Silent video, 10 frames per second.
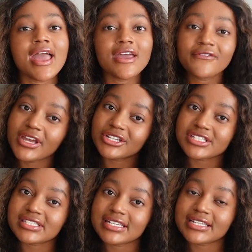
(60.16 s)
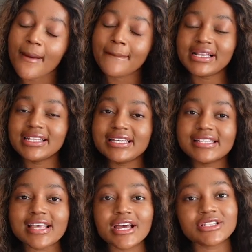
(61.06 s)
if you're interested,
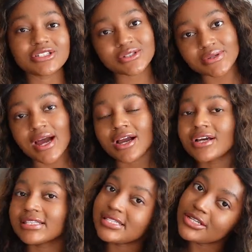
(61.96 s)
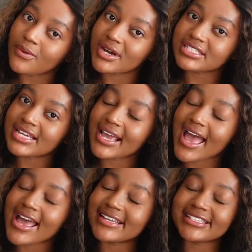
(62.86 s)
please do continue watching
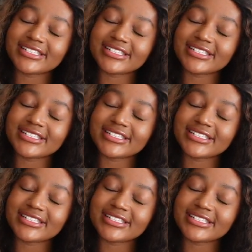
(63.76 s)
and